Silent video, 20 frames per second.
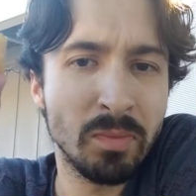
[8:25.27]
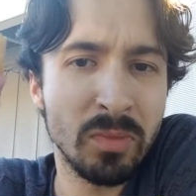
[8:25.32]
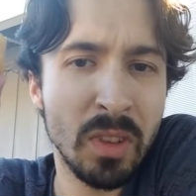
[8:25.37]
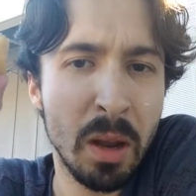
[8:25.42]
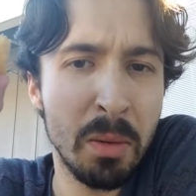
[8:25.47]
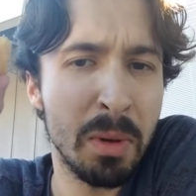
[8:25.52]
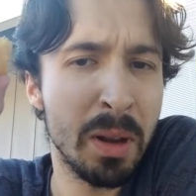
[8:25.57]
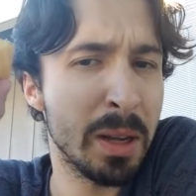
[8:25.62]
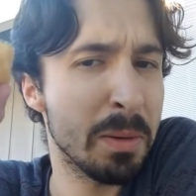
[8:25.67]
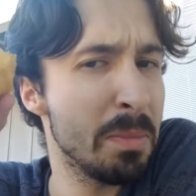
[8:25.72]

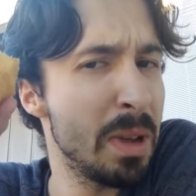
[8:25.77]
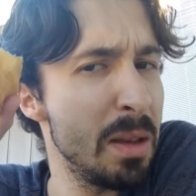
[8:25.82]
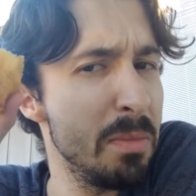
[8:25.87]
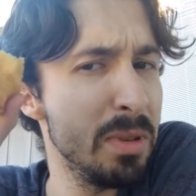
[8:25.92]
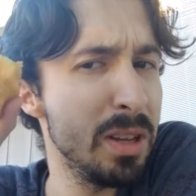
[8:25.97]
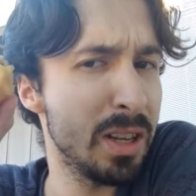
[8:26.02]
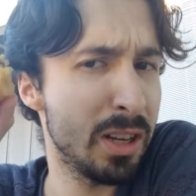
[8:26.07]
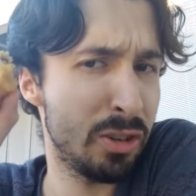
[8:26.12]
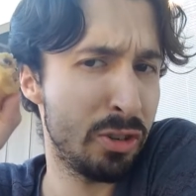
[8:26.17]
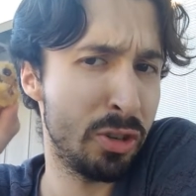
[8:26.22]
And I'm like,
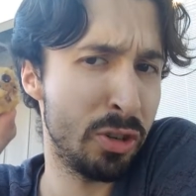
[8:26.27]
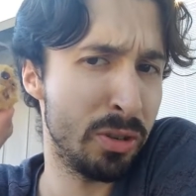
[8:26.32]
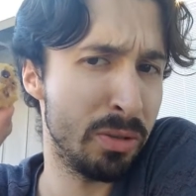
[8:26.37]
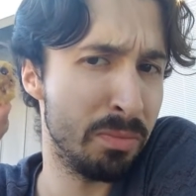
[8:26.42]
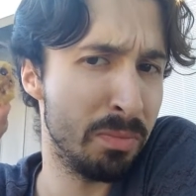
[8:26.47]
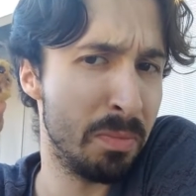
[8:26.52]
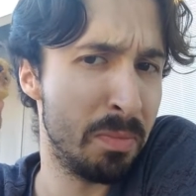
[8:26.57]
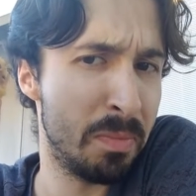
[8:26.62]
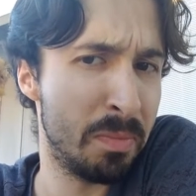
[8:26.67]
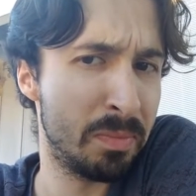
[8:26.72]
maybe I should
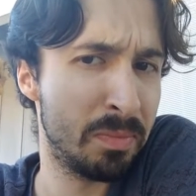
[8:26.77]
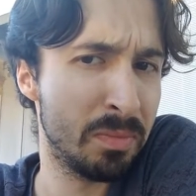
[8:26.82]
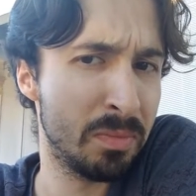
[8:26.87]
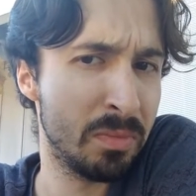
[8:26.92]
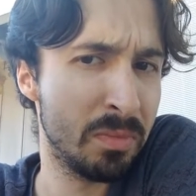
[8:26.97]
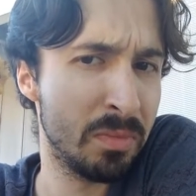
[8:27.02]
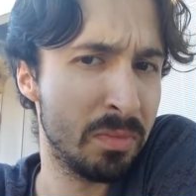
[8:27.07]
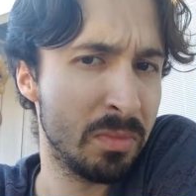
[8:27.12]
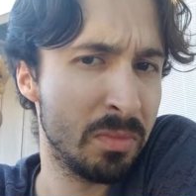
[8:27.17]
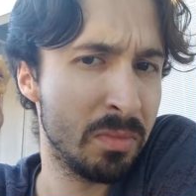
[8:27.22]

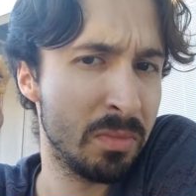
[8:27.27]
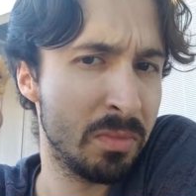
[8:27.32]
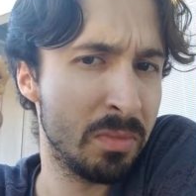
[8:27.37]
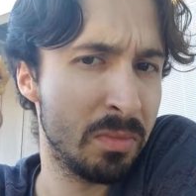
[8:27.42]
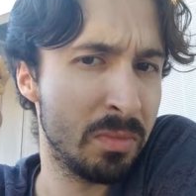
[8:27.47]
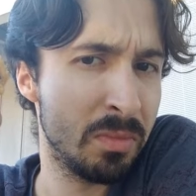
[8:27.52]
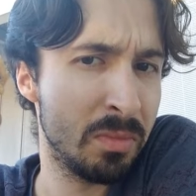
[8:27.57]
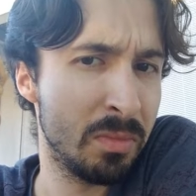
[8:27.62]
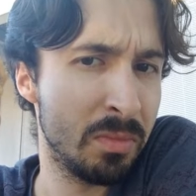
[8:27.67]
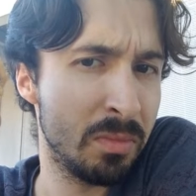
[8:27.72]

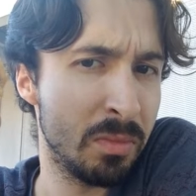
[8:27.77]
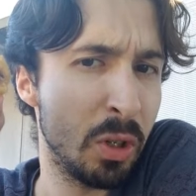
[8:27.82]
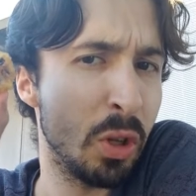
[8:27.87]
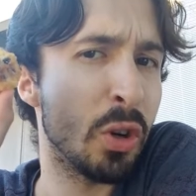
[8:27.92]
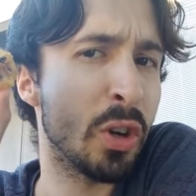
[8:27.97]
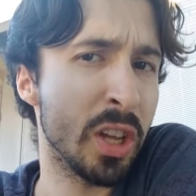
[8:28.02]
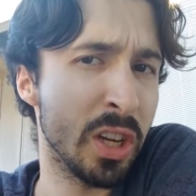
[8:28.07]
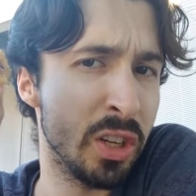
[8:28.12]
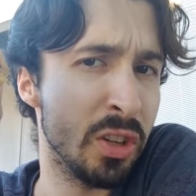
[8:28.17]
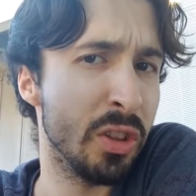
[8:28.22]

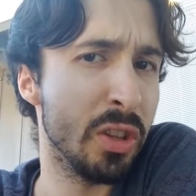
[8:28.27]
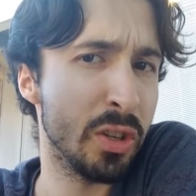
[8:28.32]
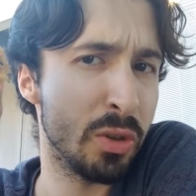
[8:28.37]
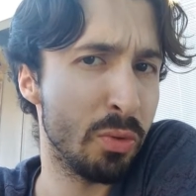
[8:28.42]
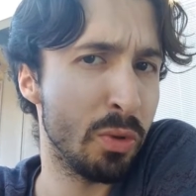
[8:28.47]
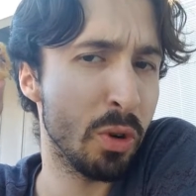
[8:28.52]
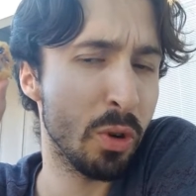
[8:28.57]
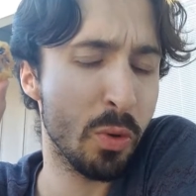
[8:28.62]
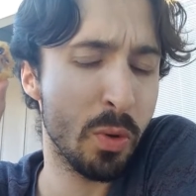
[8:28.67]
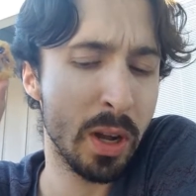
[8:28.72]
look into this
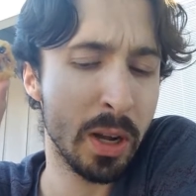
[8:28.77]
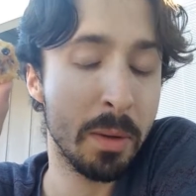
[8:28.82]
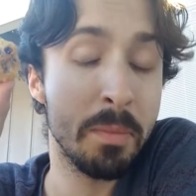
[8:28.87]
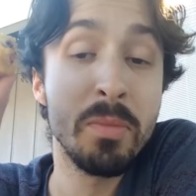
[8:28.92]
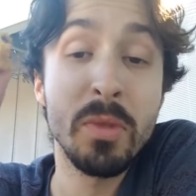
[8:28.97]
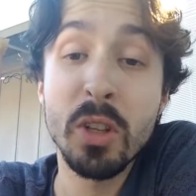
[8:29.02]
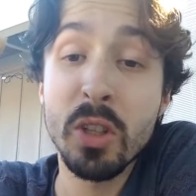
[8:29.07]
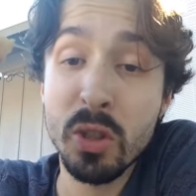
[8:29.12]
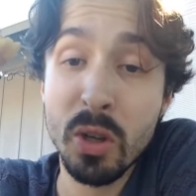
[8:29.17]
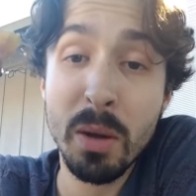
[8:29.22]
real quick.
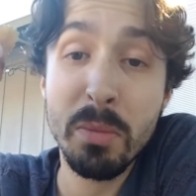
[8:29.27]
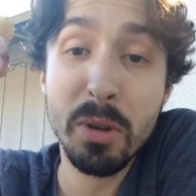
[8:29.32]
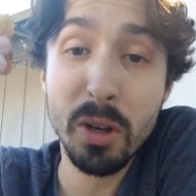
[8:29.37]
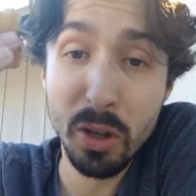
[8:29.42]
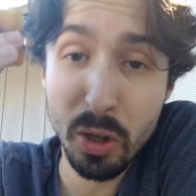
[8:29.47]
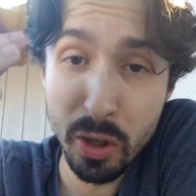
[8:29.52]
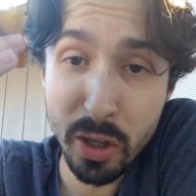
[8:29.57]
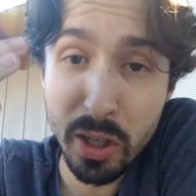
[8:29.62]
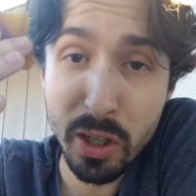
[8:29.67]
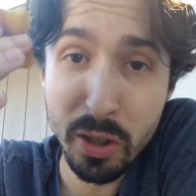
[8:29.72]
So I'm going
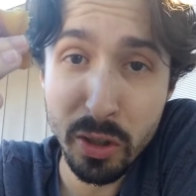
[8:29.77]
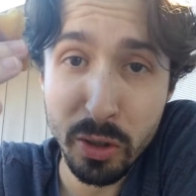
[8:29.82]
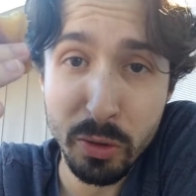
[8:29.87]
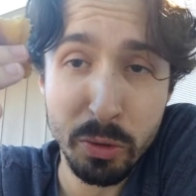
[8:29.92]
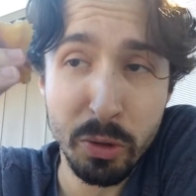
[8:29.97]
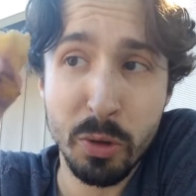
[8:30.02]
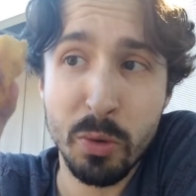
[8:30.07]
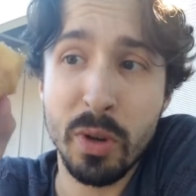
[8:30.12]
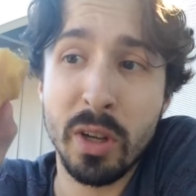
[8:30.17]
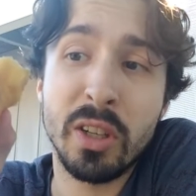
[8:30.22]
to look into this
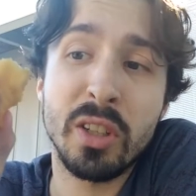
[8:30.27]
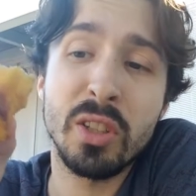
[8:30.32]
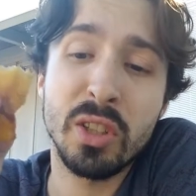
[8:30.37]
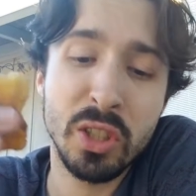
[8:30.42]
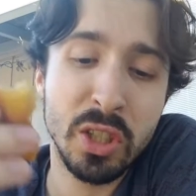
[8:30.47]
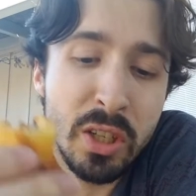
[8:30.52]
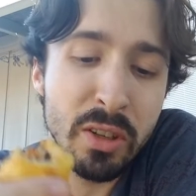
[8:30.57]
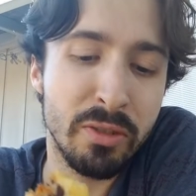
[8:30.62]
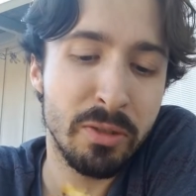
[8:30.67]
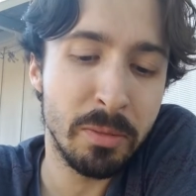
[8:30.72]
real quick to
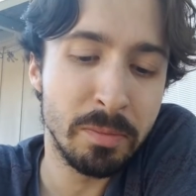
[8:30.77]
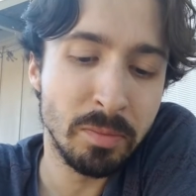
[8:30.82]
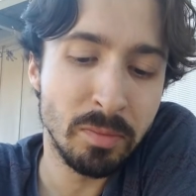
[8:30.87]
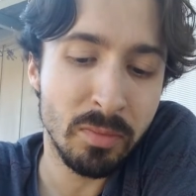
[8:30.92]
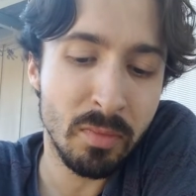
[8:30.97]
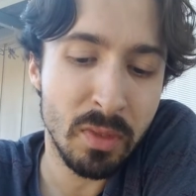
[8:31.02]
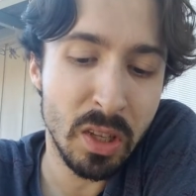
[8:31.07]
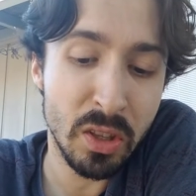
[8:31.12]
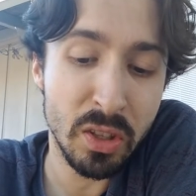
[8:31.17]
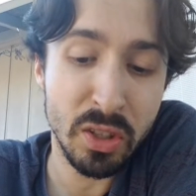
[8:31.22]
see if
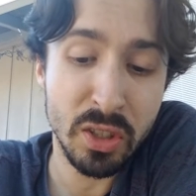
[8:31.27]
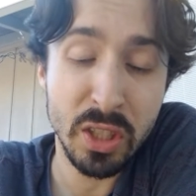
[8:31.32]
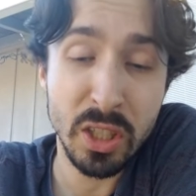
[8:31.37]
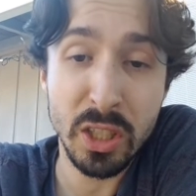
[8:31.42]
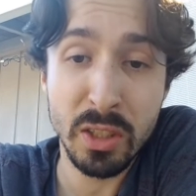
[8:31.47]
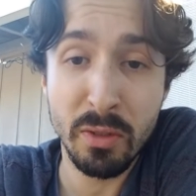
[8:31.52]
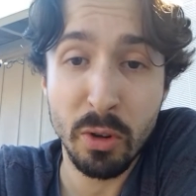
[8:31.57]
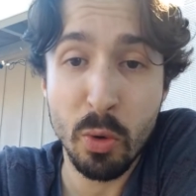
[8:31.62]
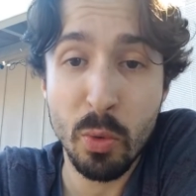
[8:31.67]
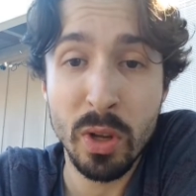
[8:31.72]
the
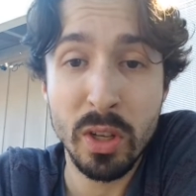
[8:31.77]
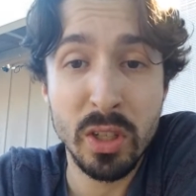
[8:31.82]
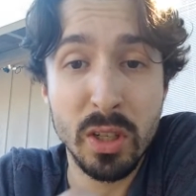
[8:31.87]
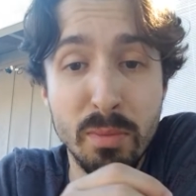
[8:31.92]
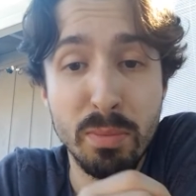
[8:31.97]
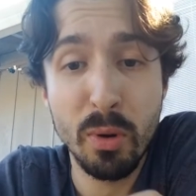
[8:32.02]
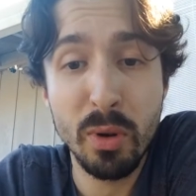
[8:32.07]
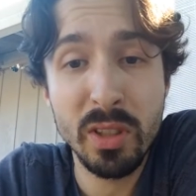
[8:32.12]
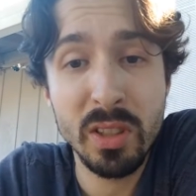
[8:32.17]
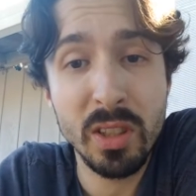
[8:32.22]
seeds of a quince are
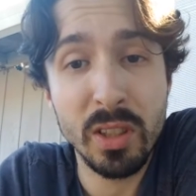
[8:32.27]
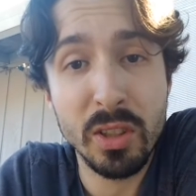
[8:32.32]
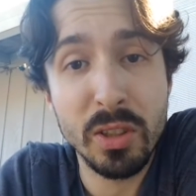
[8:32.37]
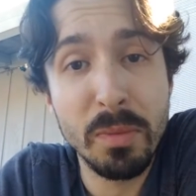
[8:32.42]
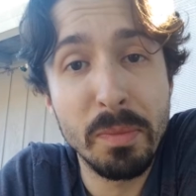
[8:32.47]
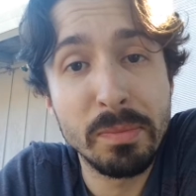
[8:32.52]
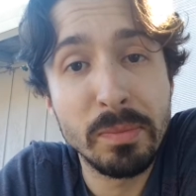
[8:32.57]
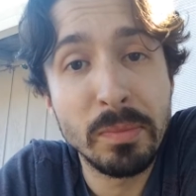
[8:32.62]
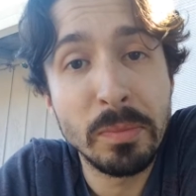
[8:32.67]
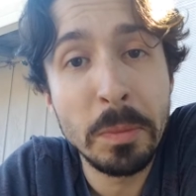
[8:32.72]
poisonous.
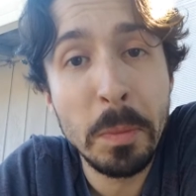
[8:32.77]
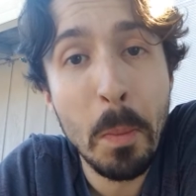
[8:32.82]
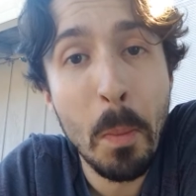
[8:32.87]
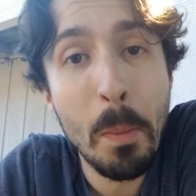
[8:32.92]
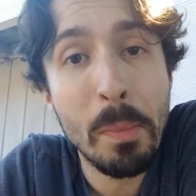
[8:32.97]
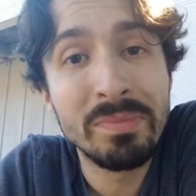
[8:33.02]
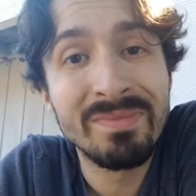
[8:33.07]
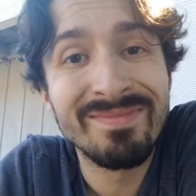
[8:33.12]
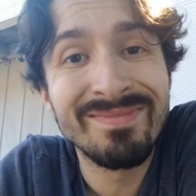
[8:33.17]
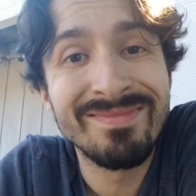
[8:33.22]

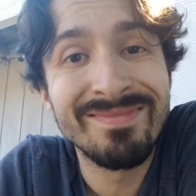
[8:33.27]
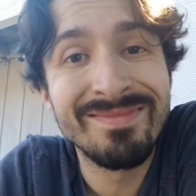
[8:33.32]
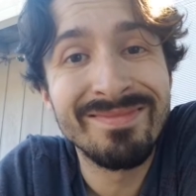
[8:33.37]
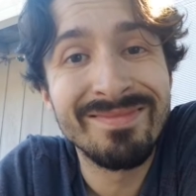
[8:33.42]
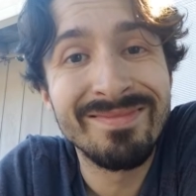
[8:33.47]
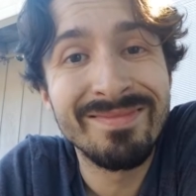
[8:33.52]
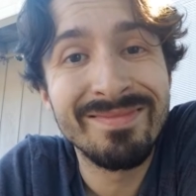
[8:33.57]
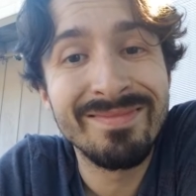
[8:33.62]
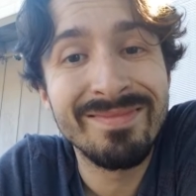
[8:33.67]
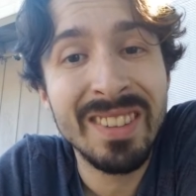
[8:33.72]

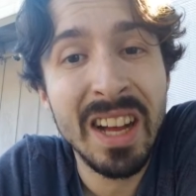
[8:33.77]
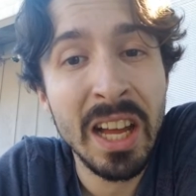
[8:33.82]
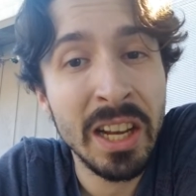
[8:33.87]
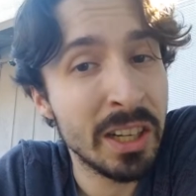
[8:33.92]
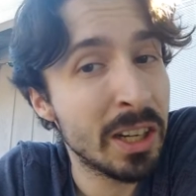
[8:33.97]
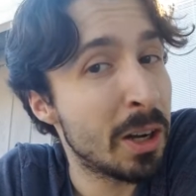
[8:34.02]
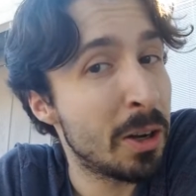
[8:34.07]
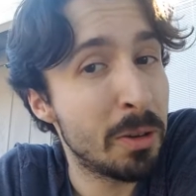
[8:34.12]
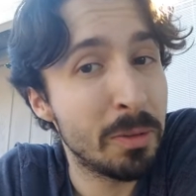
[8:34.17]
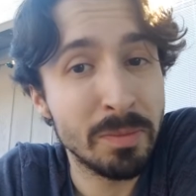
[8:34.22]

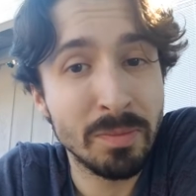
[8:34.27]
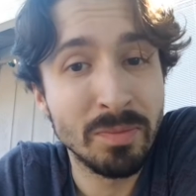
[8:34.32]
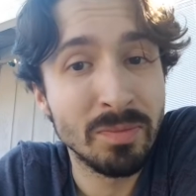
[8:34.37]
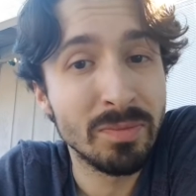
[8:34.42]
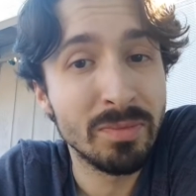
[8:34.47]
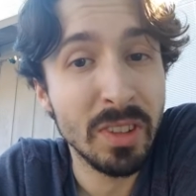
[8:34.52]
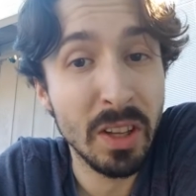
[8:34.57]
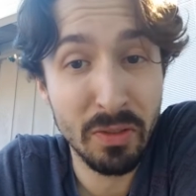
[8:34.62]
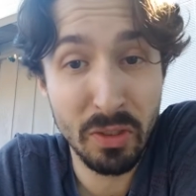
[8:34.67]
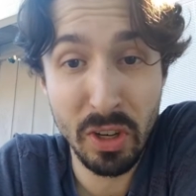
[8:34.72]
And
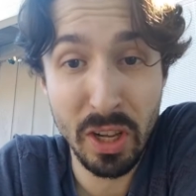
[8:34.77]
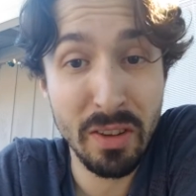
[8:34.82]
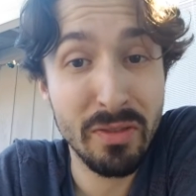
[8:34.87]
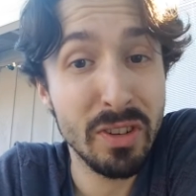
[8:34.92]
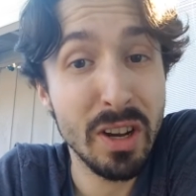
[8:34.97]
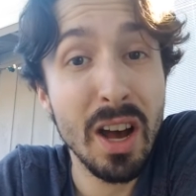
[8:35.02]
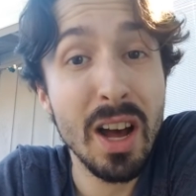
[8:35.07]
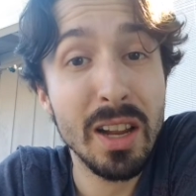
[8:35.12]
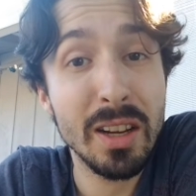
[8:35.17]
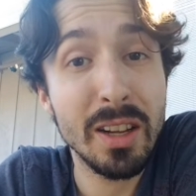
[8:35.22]
if
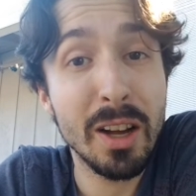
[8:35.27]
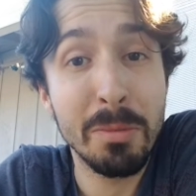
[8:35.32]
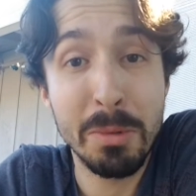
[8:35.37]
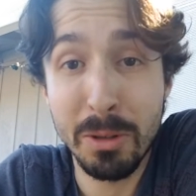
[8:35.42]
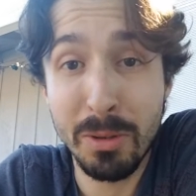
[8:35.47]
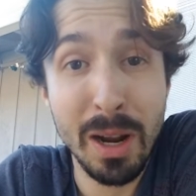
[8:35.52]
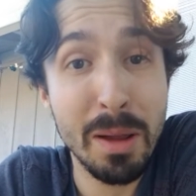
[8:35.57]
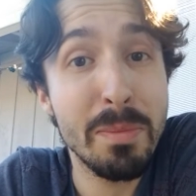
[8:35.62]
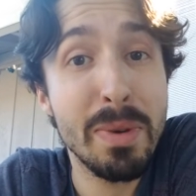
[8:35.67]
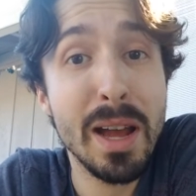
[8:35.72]
not, I'll
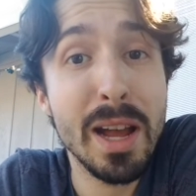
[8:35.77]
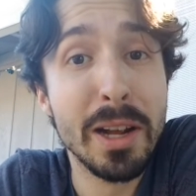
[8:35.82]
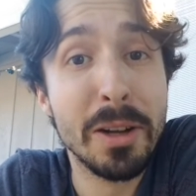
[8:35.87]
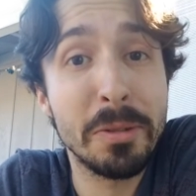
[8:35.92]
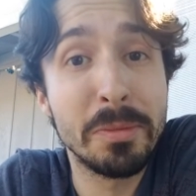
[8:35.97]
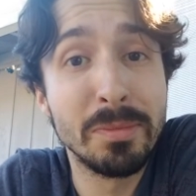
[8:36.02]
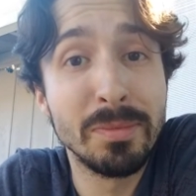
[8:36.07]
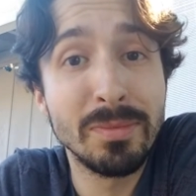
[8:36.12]
be right back.